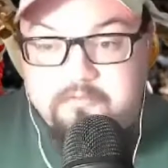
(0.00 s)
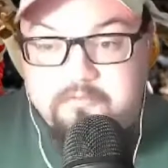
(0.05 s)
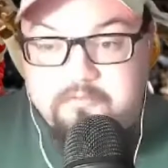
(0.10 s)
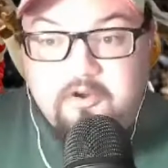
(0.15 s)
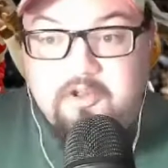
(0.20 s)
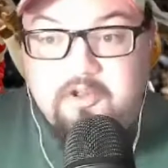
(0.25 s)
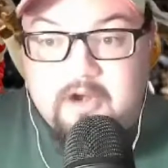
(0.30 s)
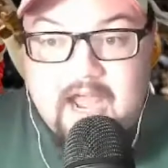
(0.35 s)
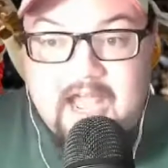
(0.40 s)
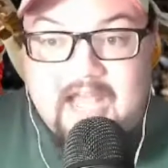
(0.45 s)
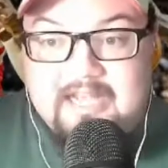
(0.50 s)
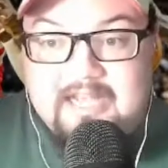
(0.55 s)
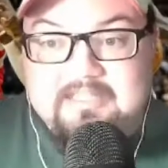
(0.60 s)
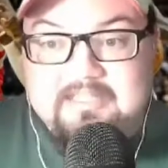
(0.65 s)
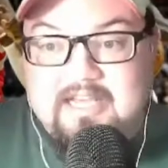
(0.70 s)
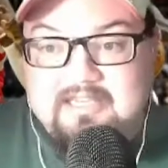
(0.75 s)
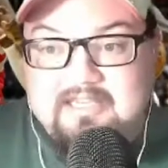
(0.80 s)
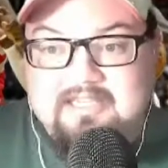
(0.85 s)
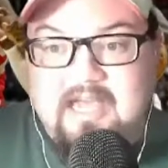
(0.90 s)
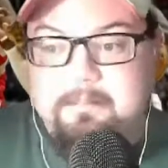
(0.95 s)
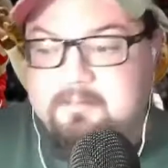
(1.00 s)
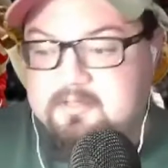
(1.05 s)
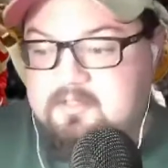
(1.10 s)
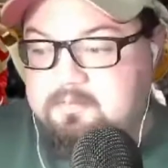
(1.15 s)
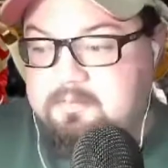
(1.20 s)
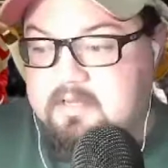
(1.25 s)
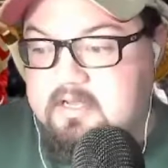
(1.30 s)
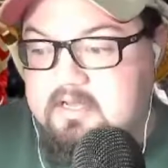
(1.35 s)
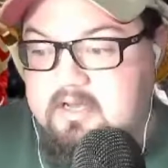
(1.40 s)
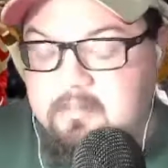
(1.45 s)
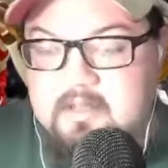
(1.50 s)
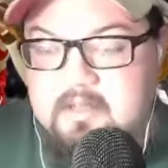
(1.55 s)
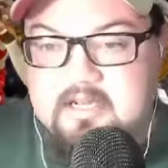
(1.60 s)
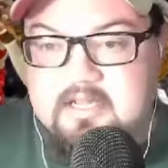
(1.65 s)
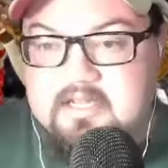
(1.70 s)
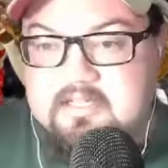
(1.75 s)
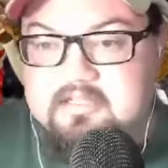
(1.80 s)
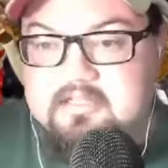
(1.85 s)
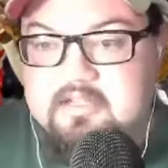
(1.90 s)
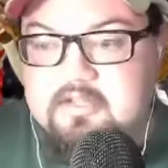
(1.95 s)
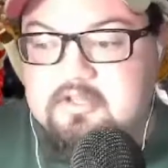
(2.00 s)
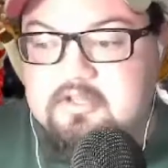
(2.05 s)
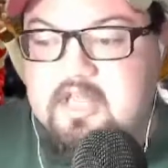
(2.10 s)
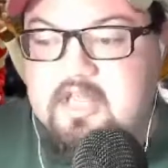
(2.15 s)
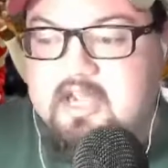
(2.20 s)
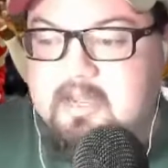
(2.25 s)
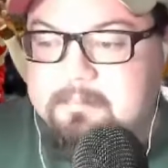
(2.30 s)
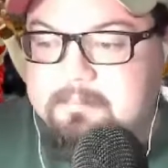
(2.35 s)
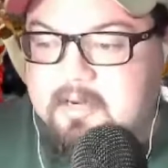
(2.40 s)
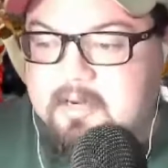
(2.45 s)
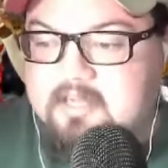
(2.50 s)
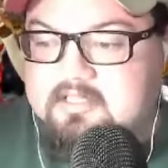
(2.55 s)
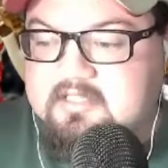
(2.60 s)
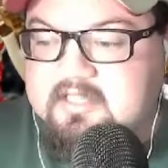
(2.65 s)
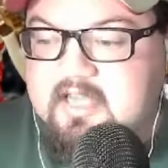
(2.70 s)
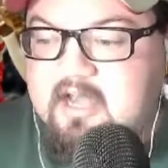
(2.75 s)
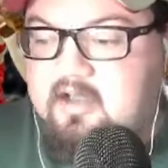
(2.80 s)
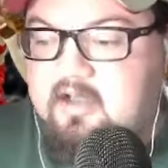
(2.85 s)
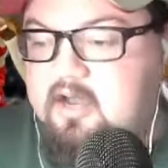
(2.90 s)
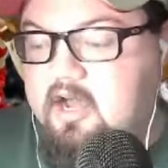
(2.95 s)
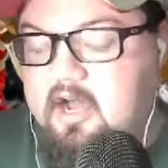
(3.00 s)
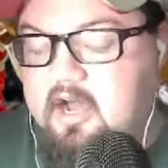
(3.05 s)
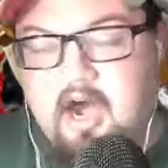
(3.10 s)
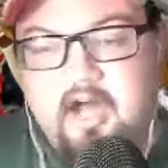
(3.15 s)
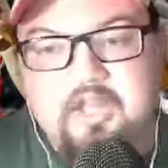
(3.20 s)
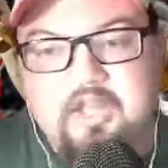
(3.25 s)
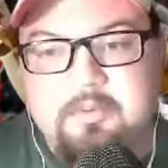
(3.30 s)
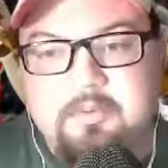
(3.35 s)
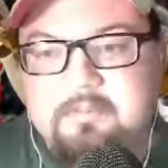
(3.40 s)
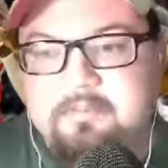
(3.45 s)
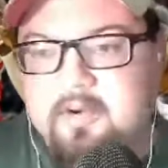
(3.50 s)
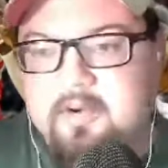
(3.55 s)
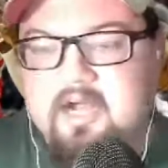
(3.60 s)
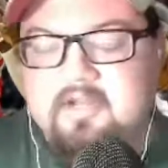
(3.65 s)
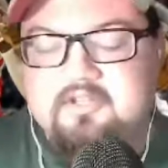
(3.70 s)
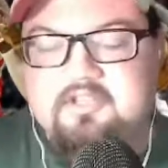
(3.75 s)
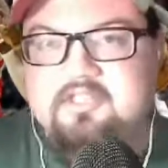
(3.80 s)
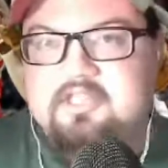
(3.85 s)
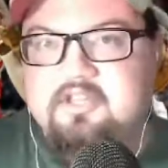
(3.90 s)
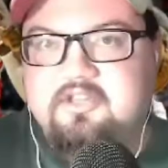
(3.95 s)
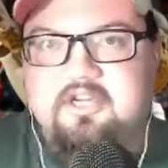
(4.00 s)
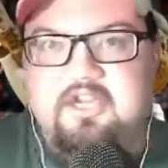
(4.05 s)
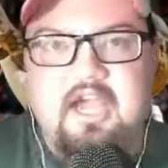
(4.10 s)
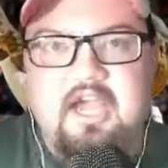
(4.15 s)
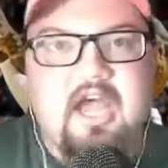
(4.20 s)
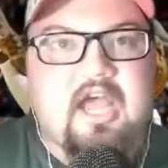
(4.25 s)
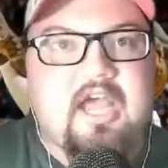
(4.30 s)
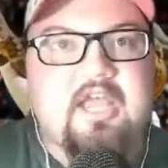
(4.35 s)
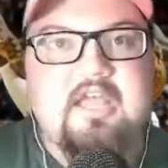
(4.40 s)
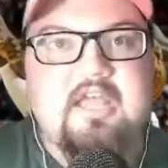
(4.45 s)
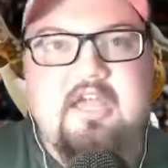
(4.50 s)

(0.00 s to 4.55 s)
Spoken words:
Fuller has that type of speed. I mean, he's a dude that can bust out. Hollywood Brown's another guy.